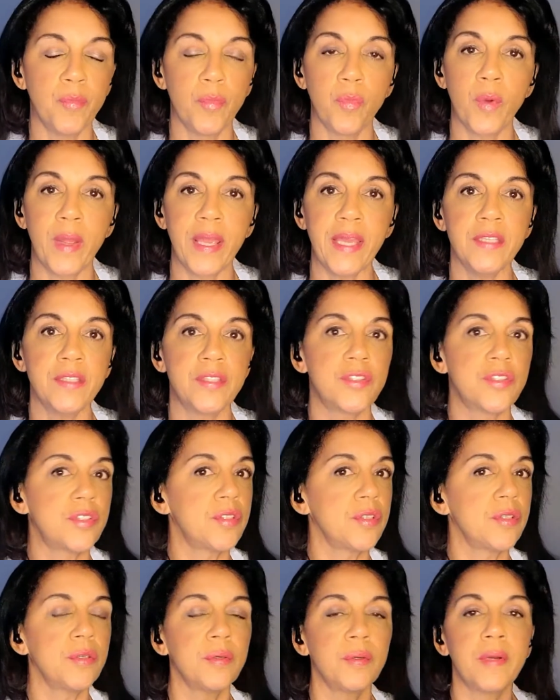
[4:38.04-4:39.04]
ways
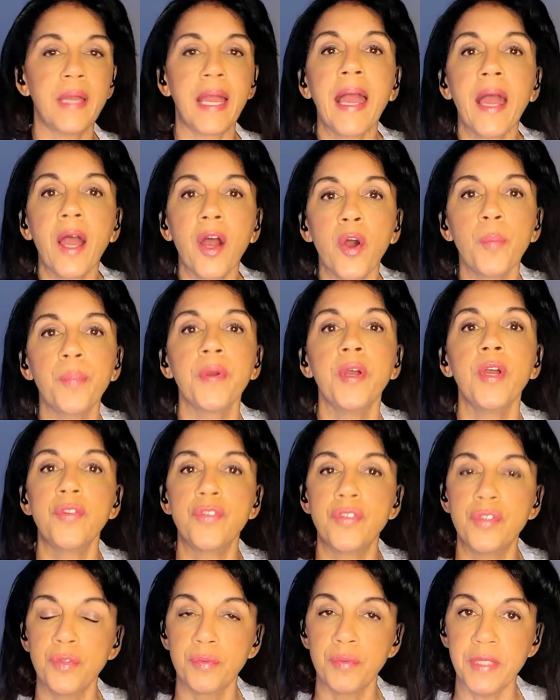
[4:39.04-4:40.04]
to help
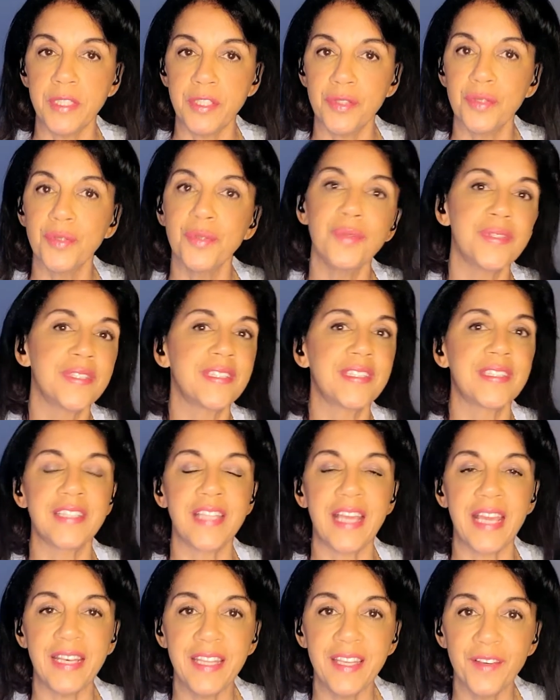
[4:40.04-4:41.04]
to
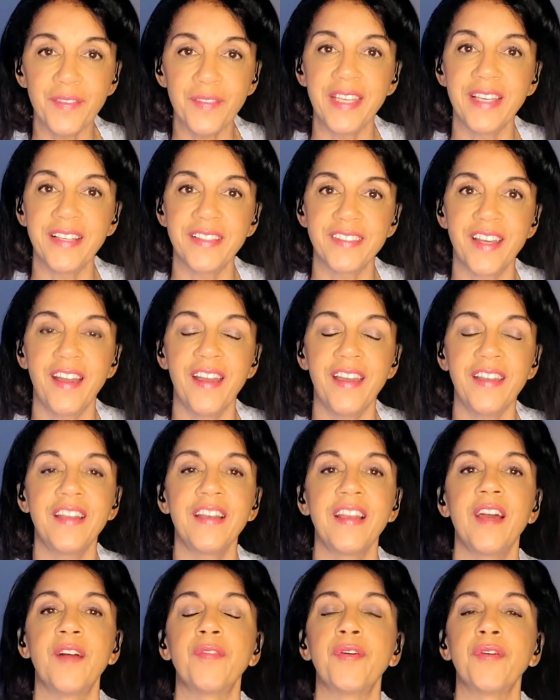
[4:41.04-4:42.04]
reduce any of the anxiety
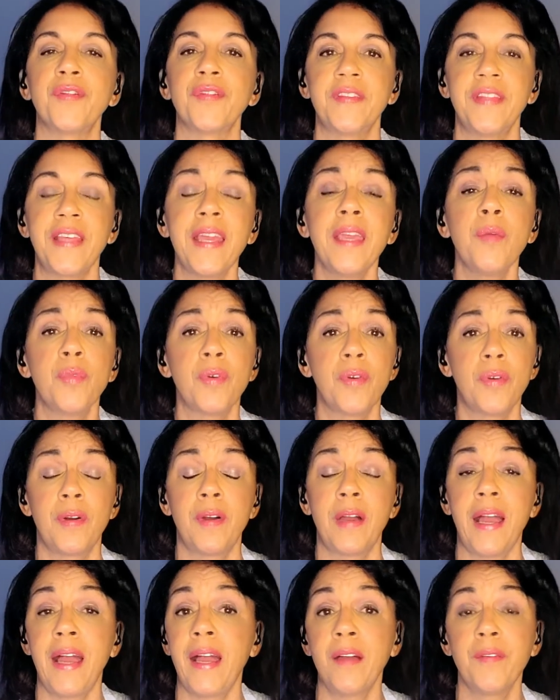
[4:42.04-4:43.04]
level. They
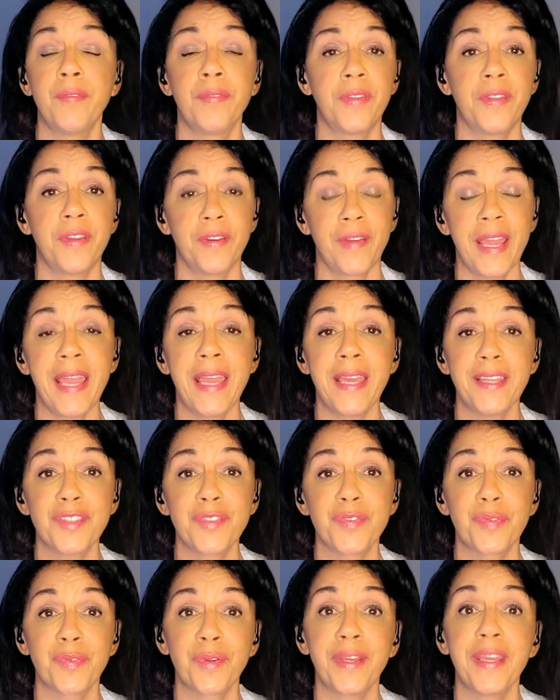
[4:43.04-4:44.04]
will have their
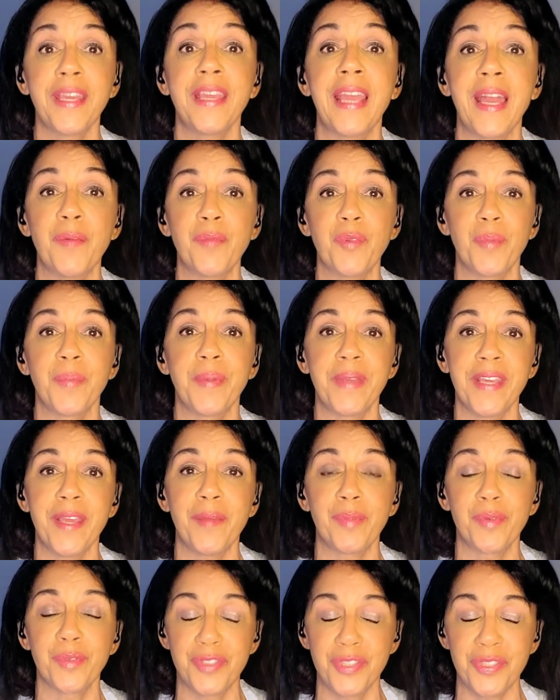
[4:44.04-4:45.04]
hands free and will be
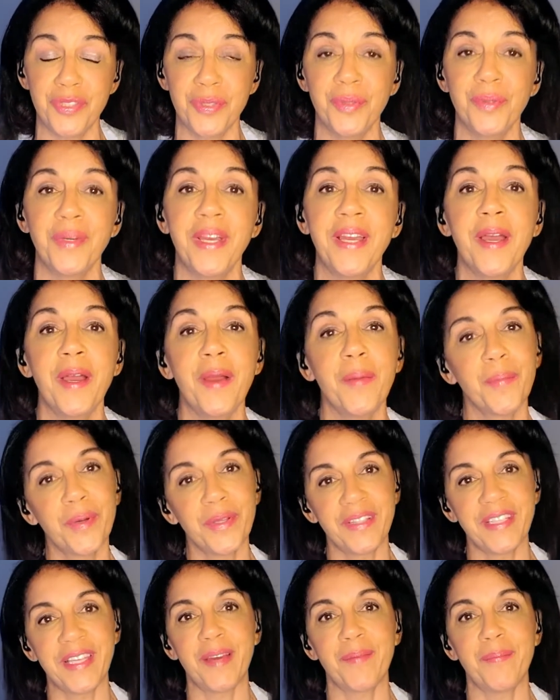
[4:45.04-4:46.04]
able to
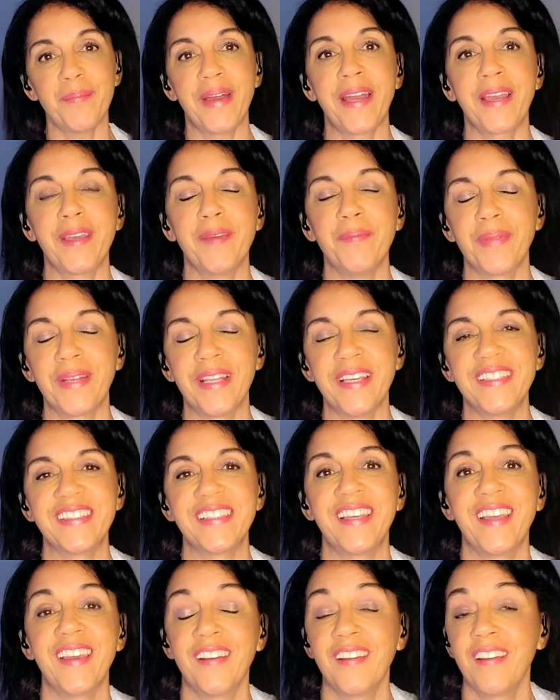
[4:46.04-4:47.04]
put that back in place
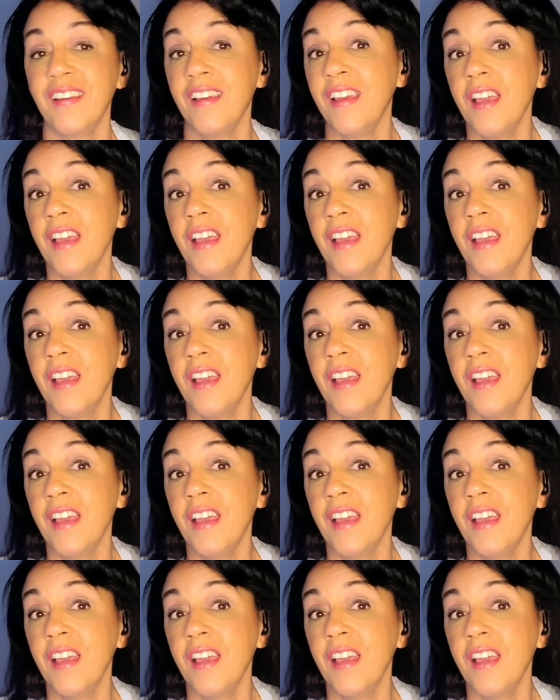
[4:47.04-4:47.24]
again.